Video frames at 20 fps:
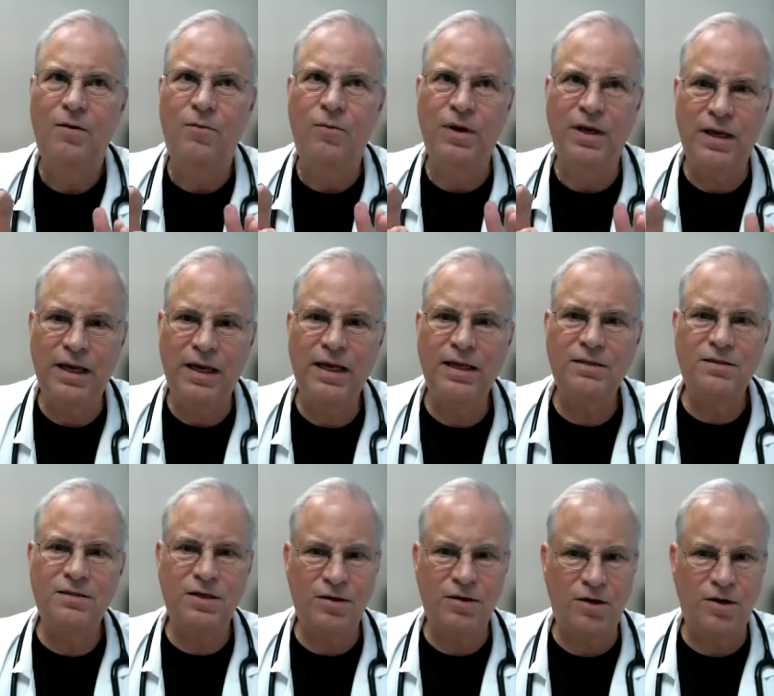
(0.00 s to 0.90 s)
We
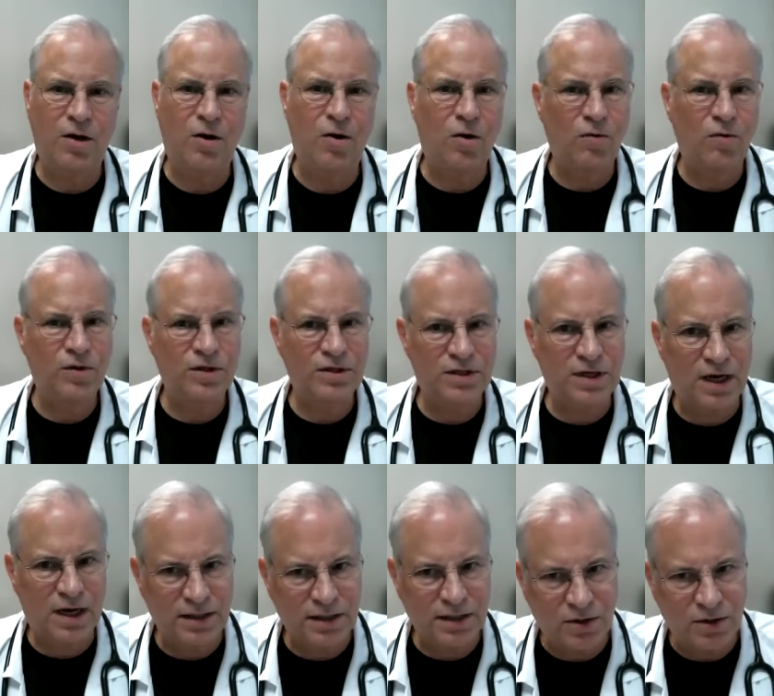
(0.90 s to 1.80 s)
need to know the
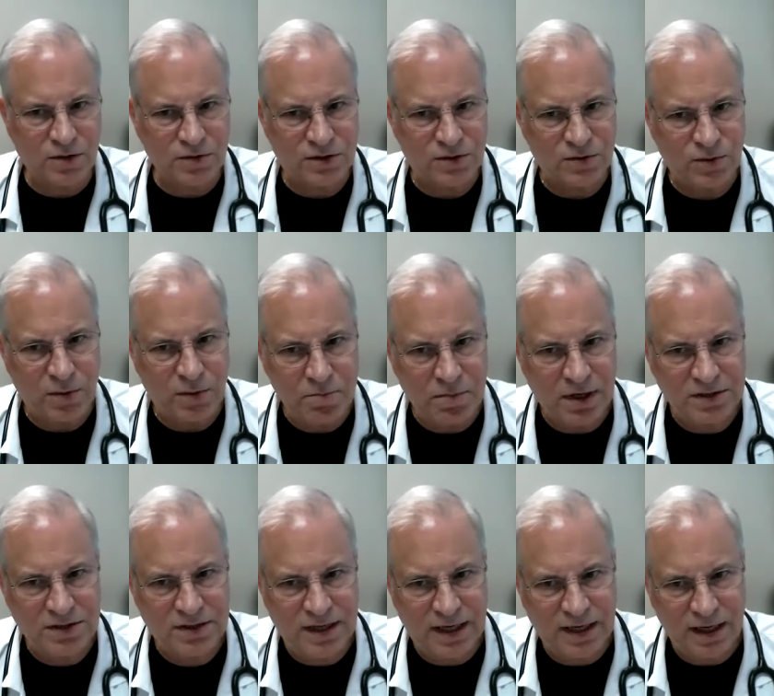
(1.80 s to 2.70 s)
diagnosis. We
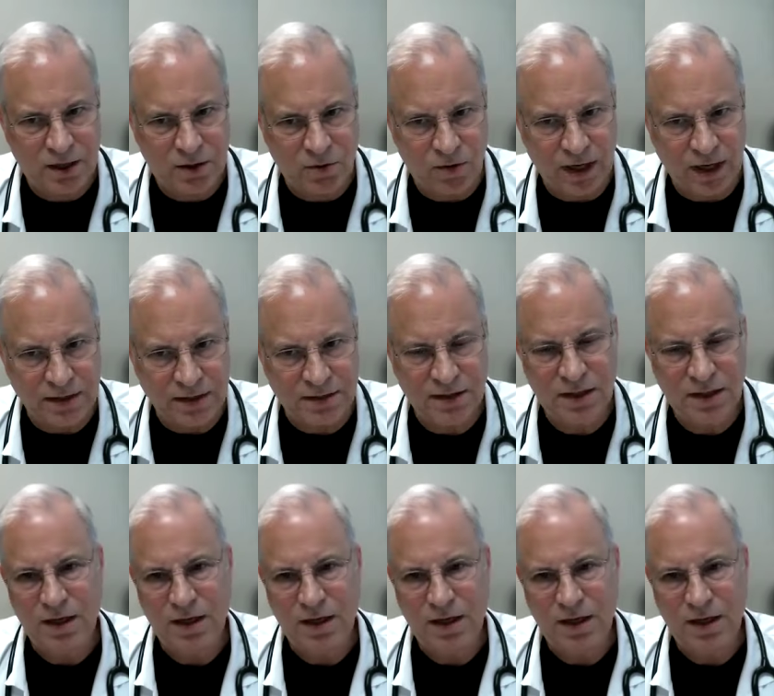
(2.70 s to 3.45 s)
must get it correct